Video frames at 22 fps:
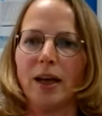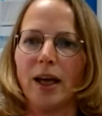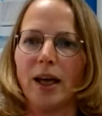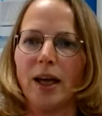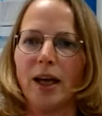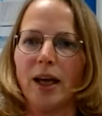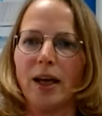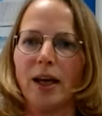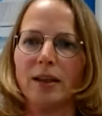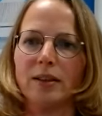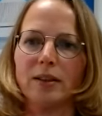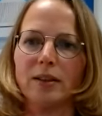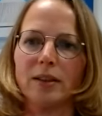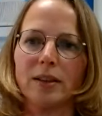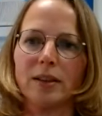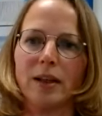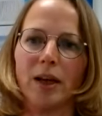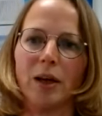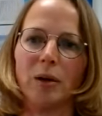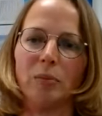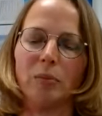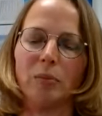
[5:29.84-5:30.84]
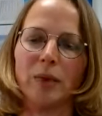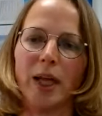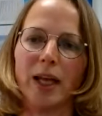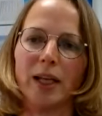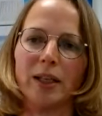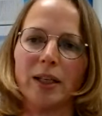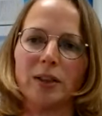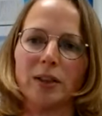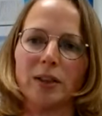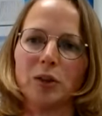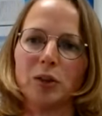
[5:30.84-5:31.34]
And
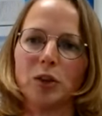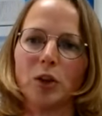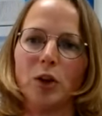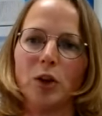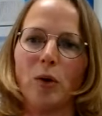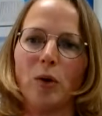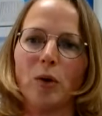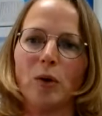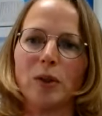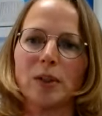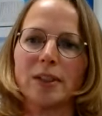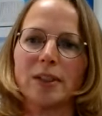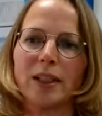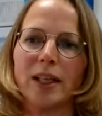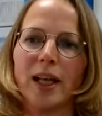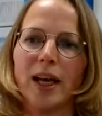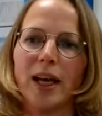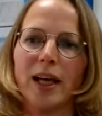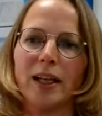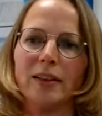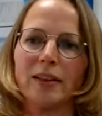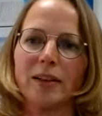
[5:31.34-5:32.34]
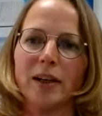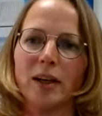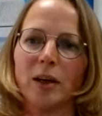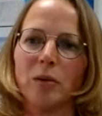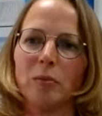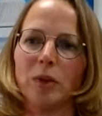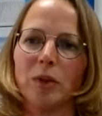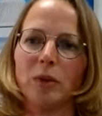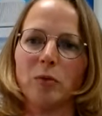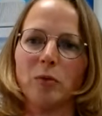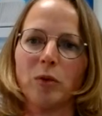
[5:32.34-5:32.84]
that shows that
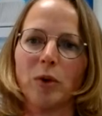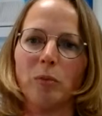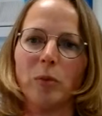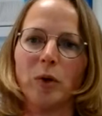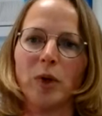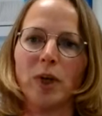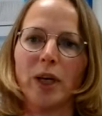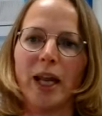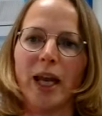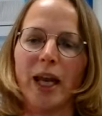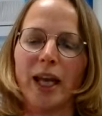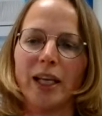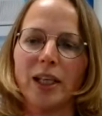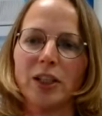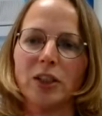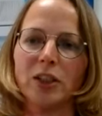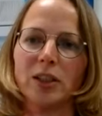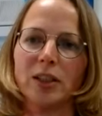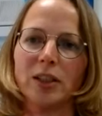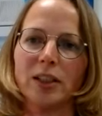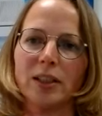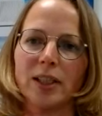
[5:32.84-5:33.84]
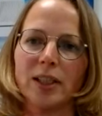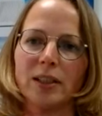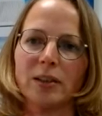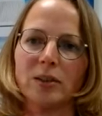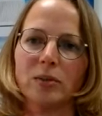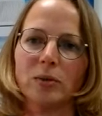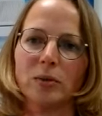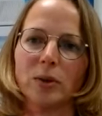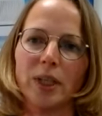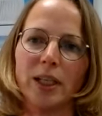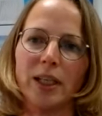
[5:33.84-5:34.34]
the formulation
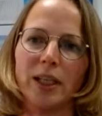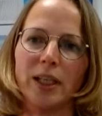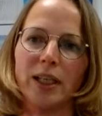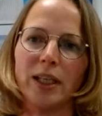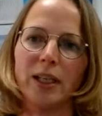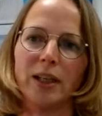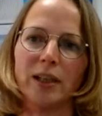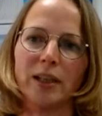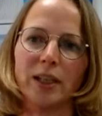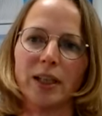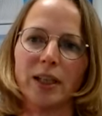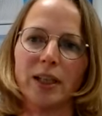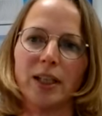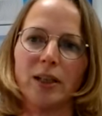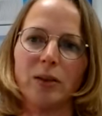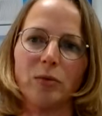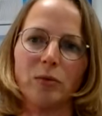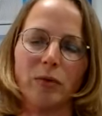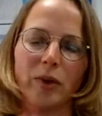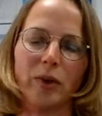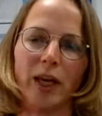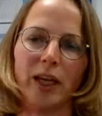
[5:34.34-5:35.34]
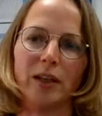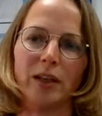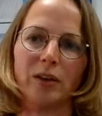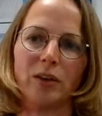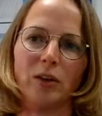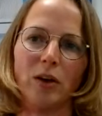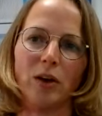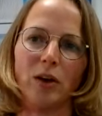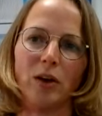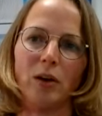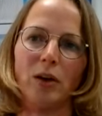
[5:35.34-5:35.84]
is really a key
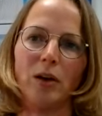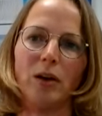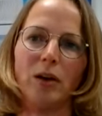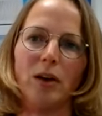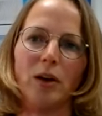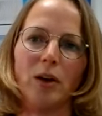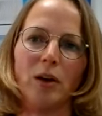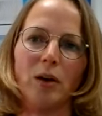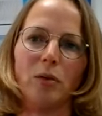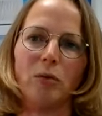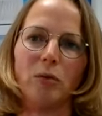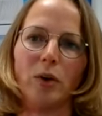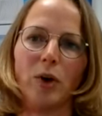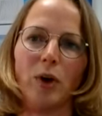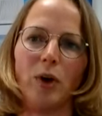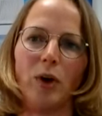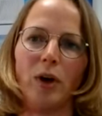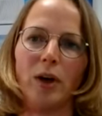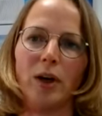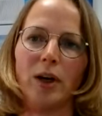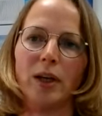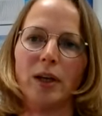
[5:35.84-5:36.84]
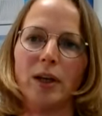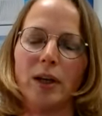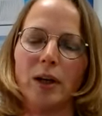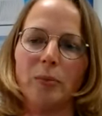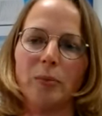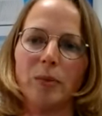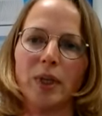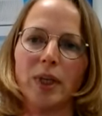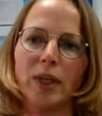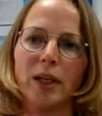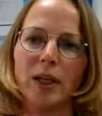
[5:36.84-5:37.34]
factor for
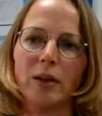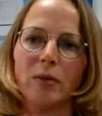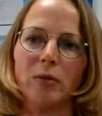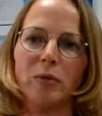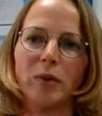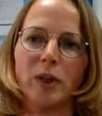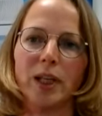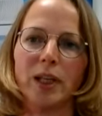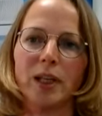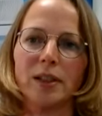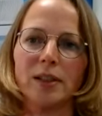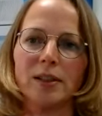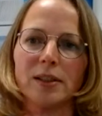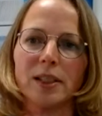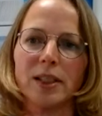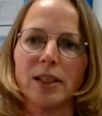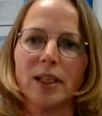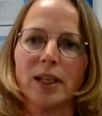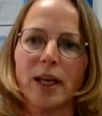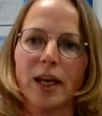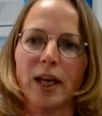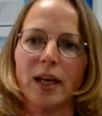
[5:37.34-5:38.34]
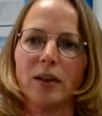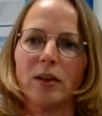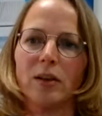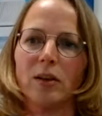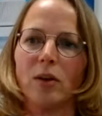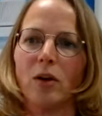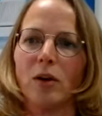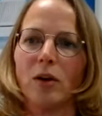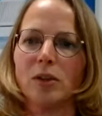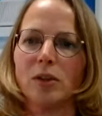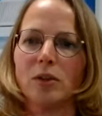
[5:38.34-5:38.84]
the efficacy and
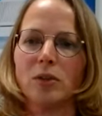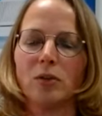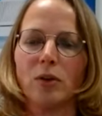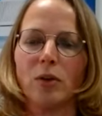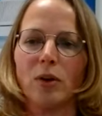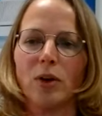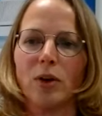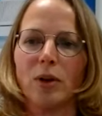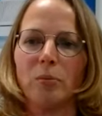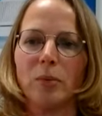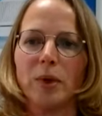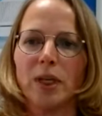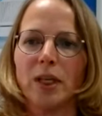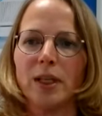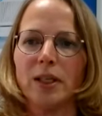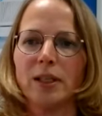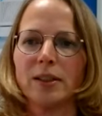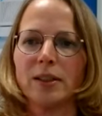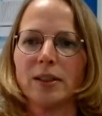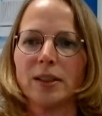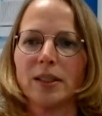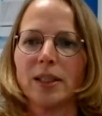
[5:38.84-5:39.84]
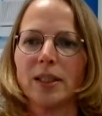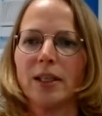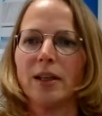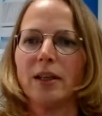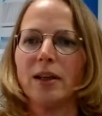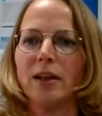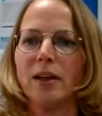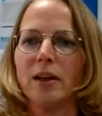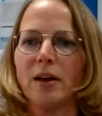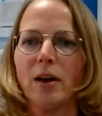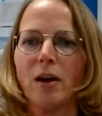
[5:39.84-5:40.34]
also
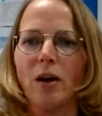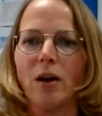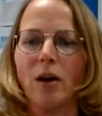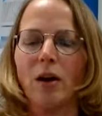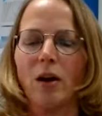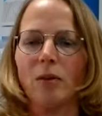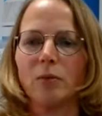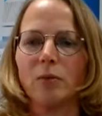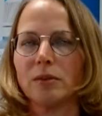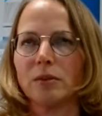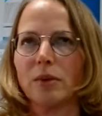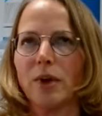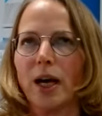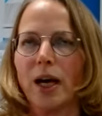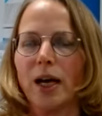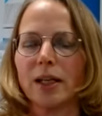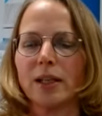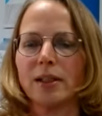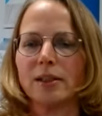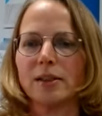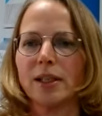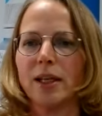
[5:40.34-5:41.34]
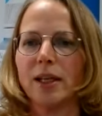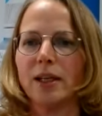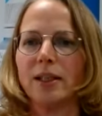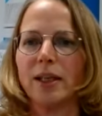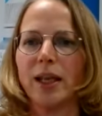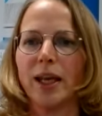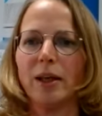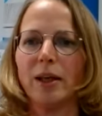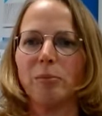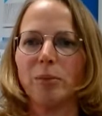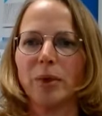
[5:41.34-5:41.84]
tolerability of drugs
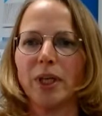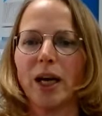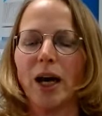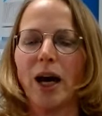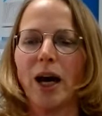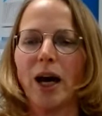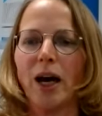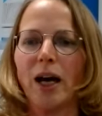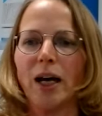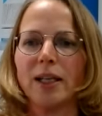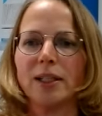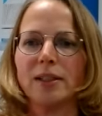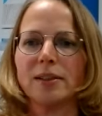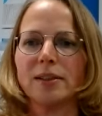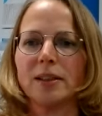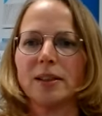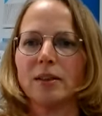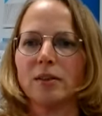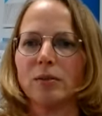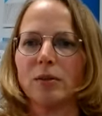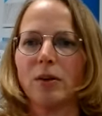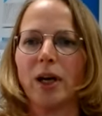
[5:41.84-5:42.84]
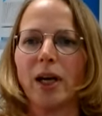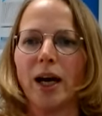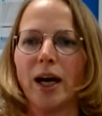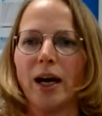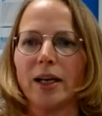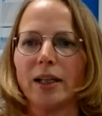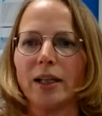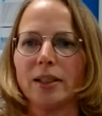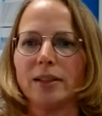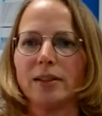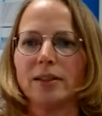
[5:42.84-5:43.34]
and APIs in dry
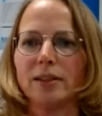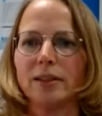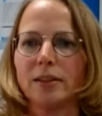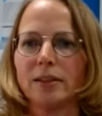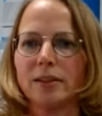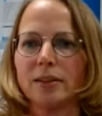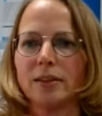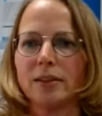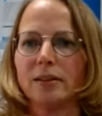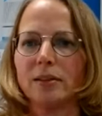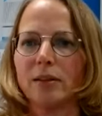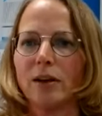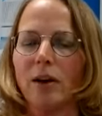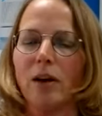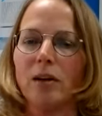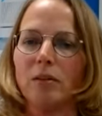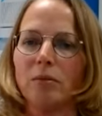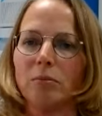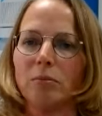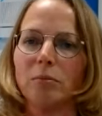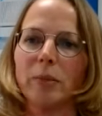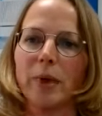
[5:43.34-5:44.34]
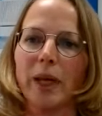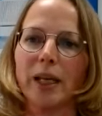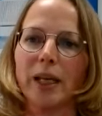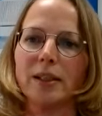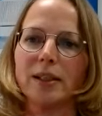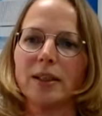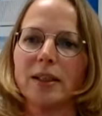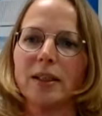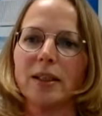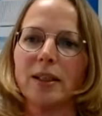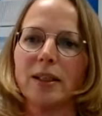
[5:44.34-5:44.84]
eye disease, or
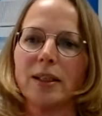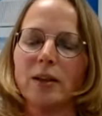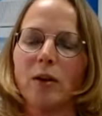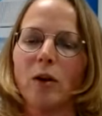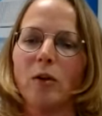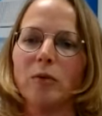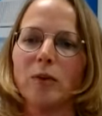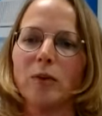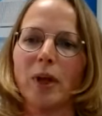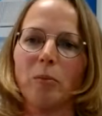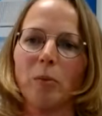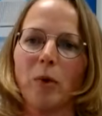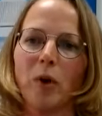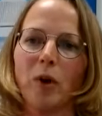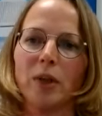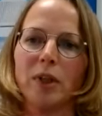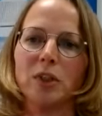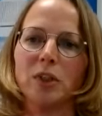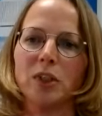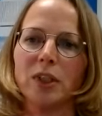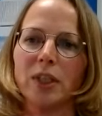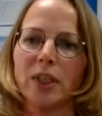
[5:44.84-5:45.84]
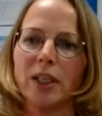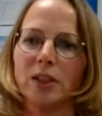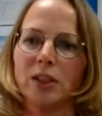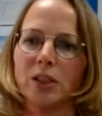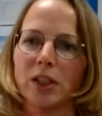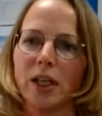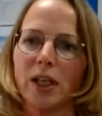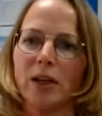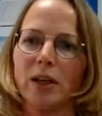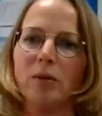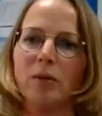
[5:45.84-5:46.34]
basically in ophthalmology in
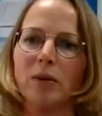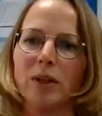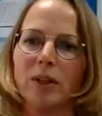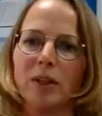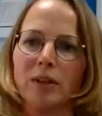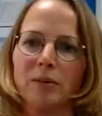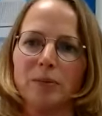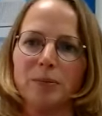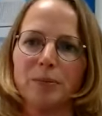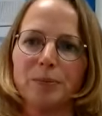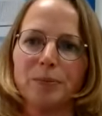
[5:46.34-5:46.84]
general.